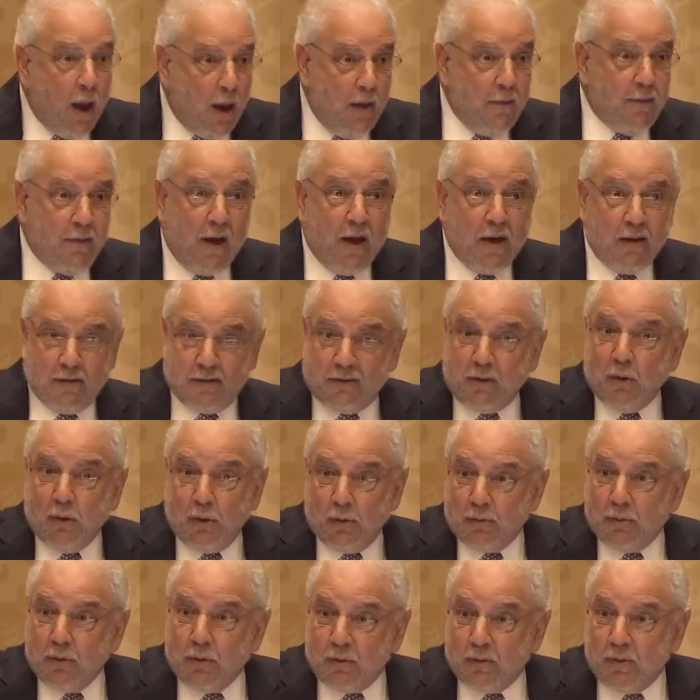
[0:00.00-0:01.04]
if I
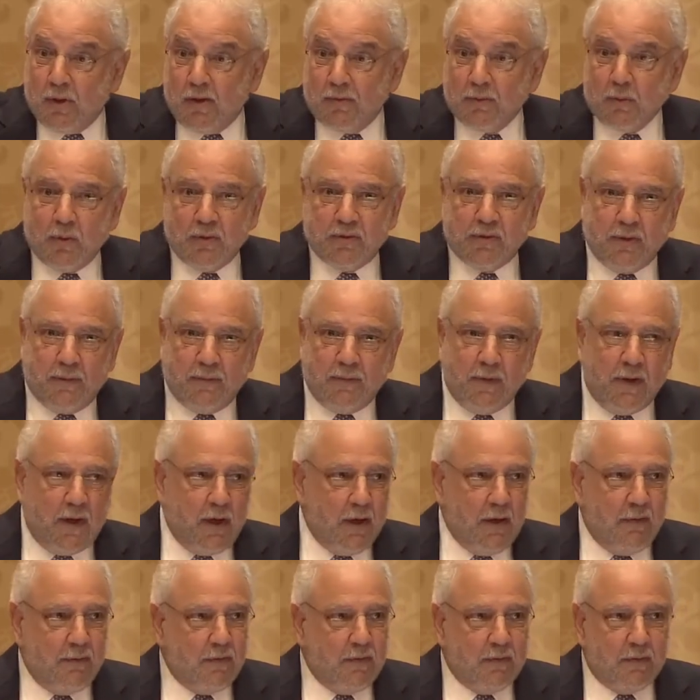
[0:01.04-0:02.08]
told your loved ones, if I
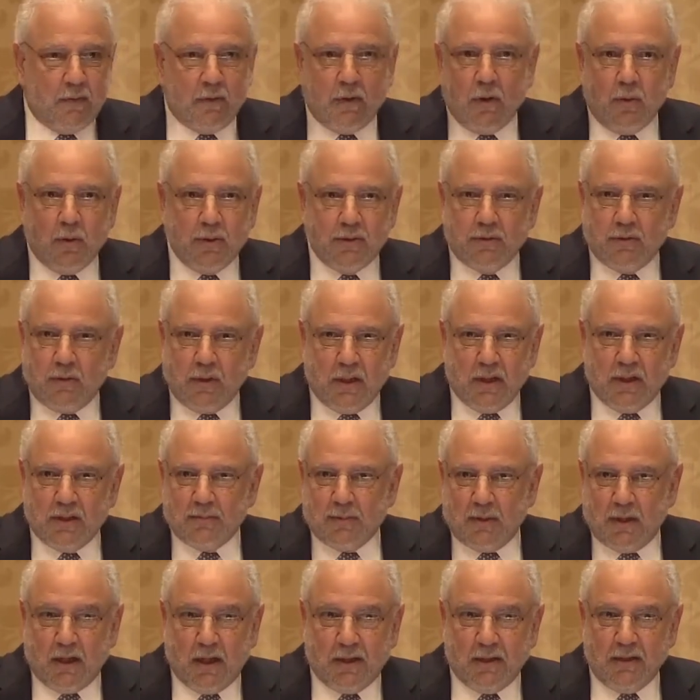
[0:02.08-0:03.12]
ever go into a
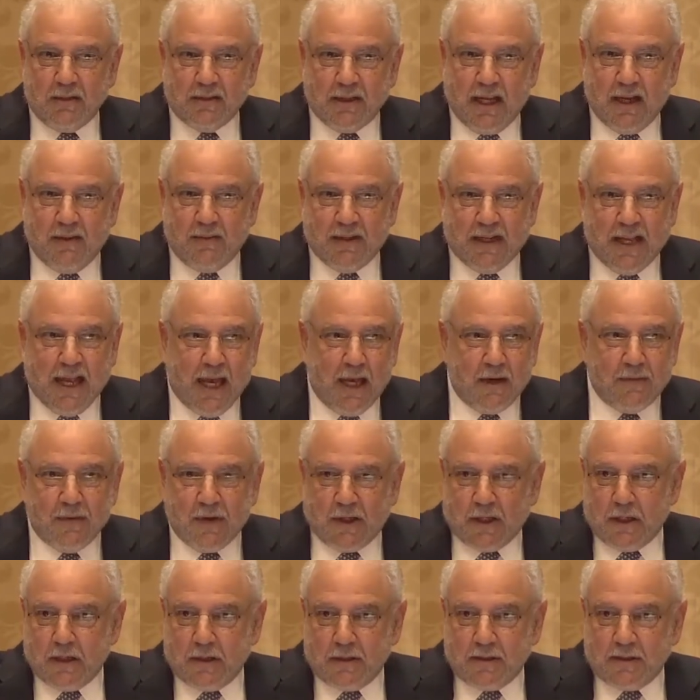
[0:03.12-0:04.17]
hospital, I need to have an
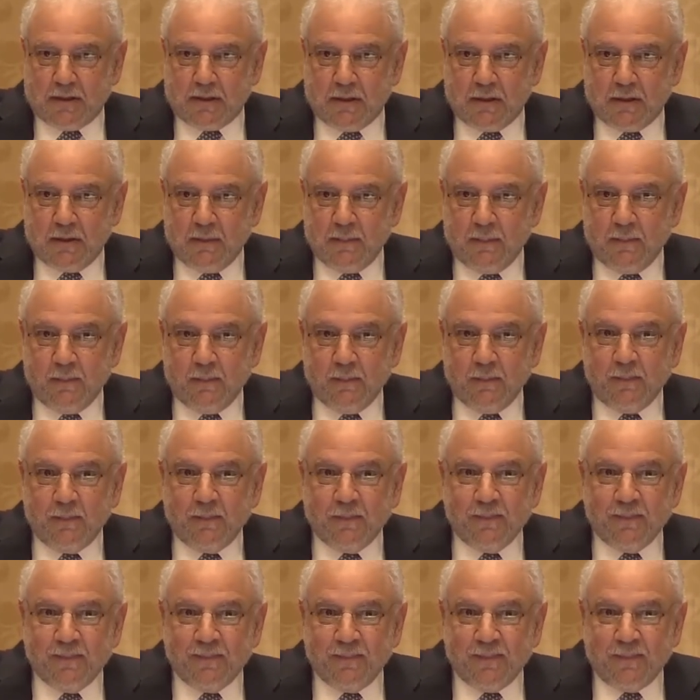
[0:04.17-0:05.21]
advocate,
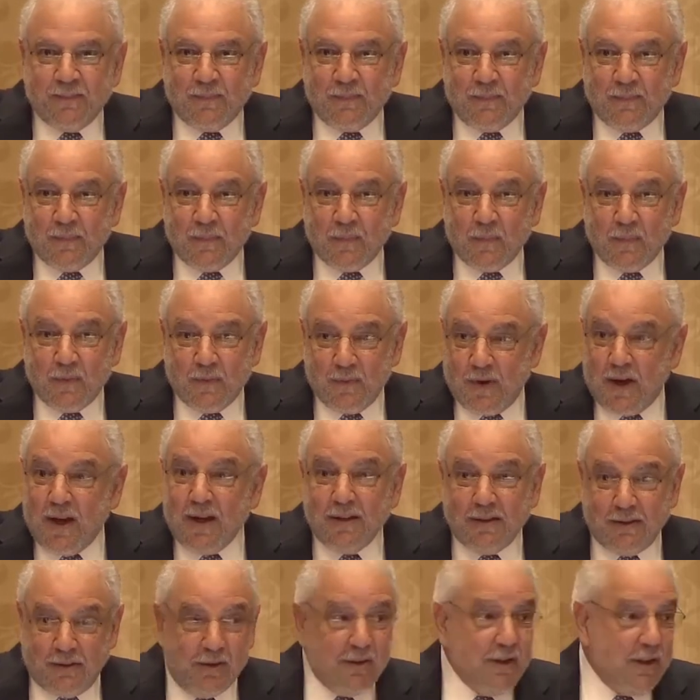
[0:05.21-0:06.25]

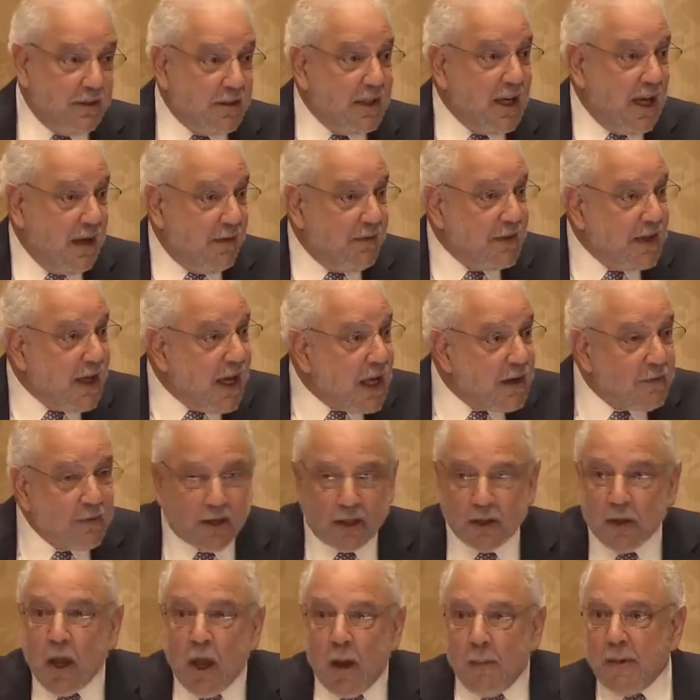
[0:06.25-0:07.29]
right? You need to have an
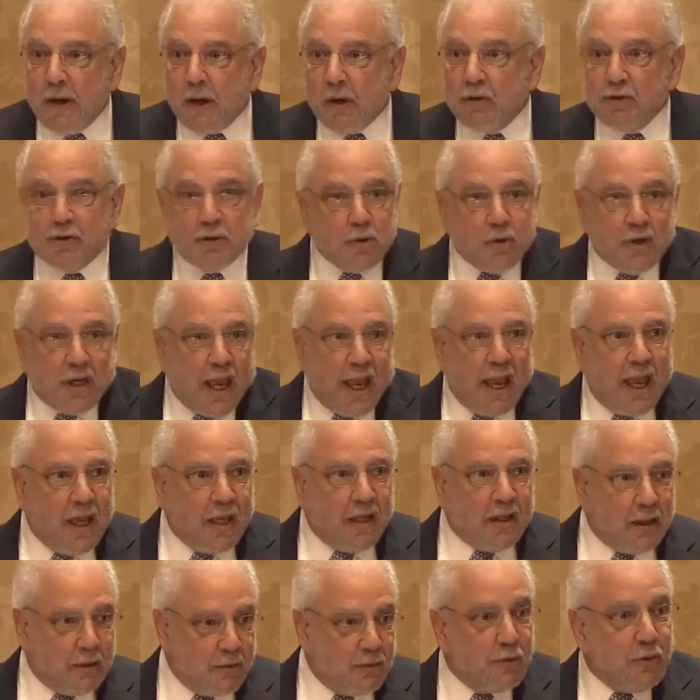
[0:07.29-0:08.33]
advocate because you
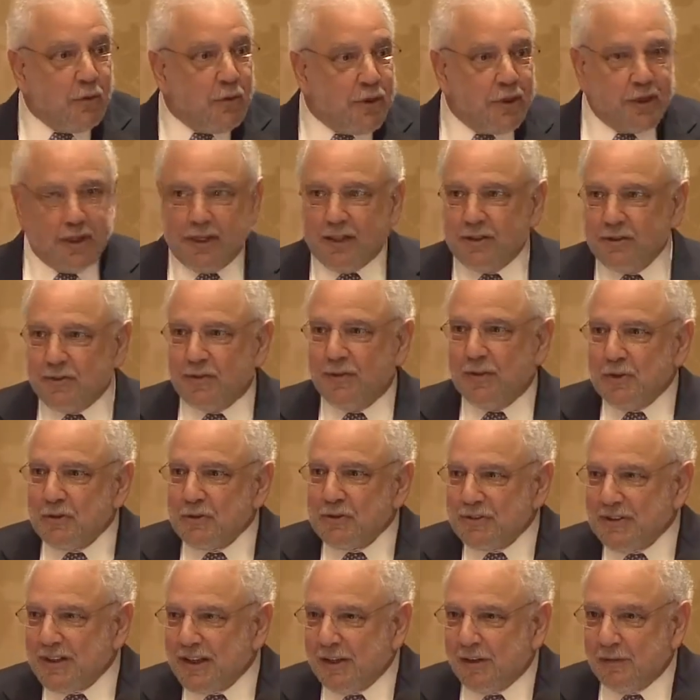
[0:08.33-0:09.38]
can't do things for
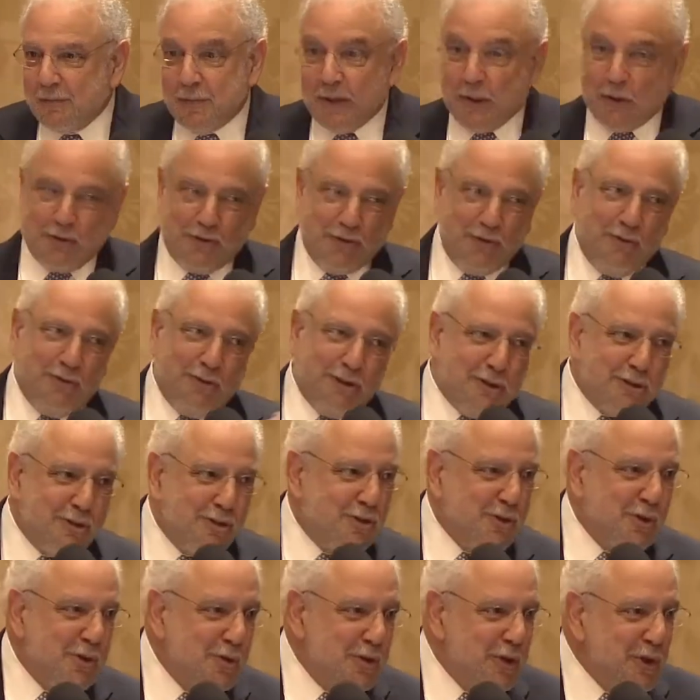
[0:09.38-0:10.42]
yourself because you're in a
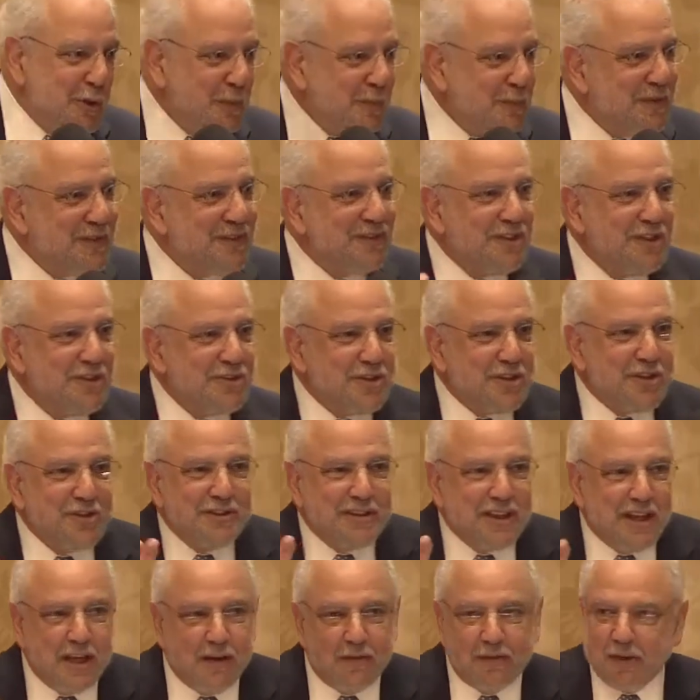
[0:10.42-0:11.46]
junior position
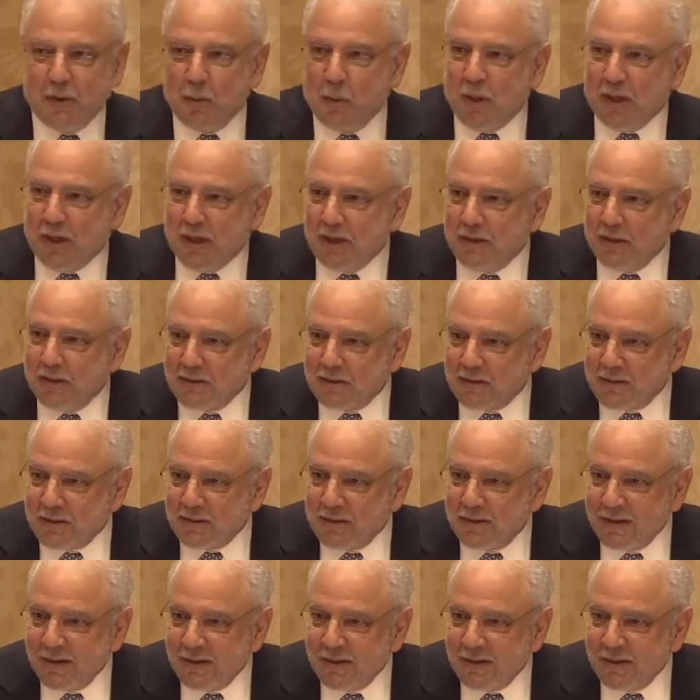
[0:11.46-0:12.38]
to everyone else.